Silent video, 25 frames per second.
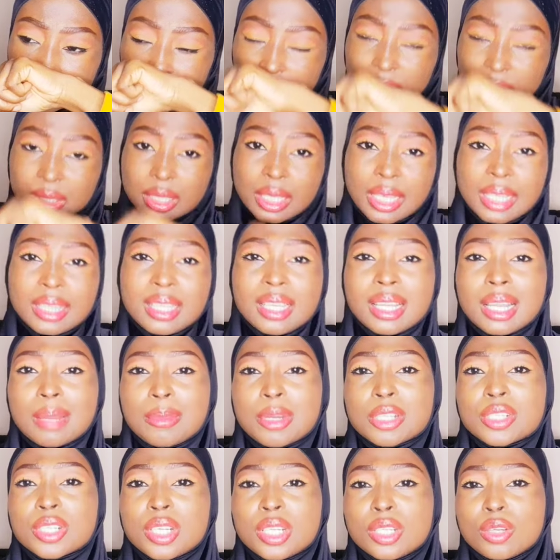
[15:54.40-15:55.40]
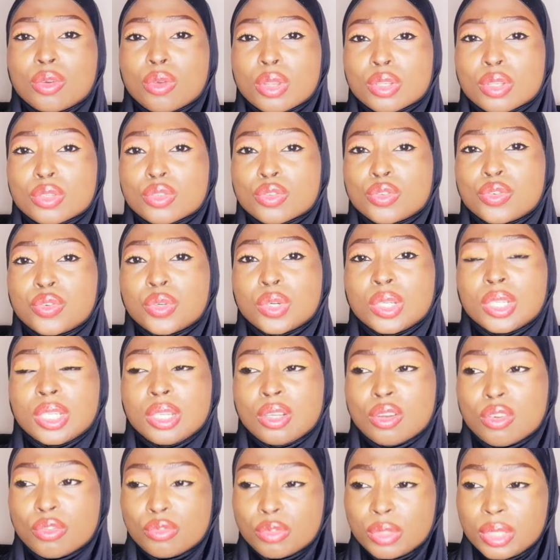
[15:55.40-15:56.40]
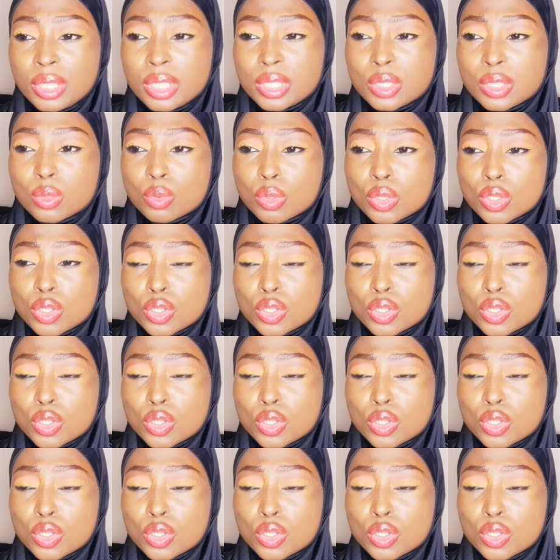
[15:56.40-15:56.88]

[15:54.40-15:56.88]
I think I'm actually going to fall in love with this one.